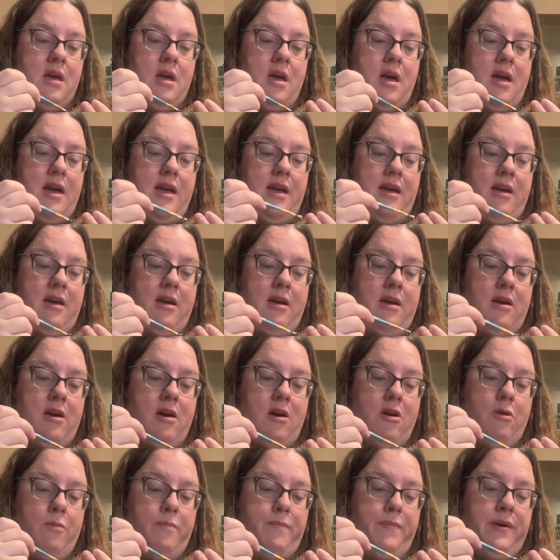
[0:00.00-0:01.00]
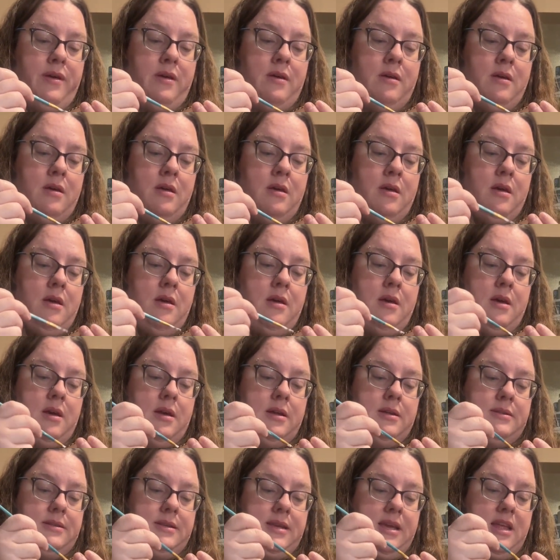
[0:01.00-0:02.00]
I hope,
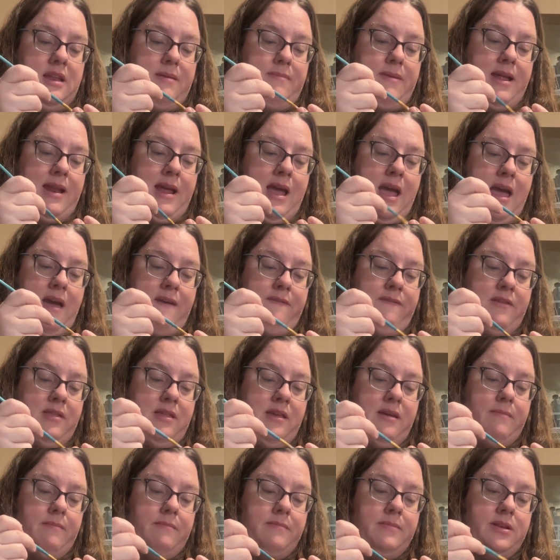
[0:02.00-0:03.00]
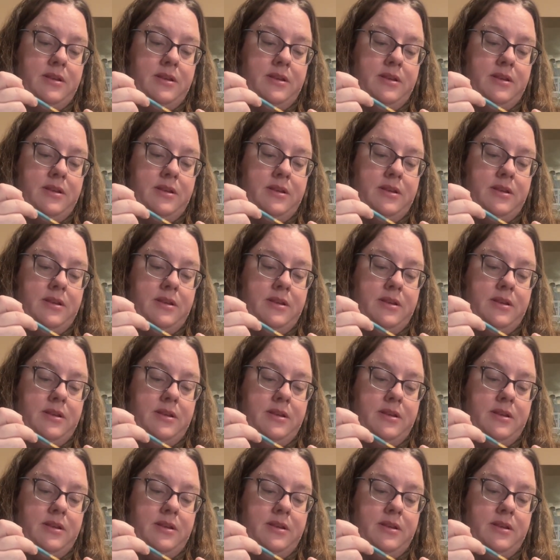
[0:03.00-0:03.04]
to get about half of them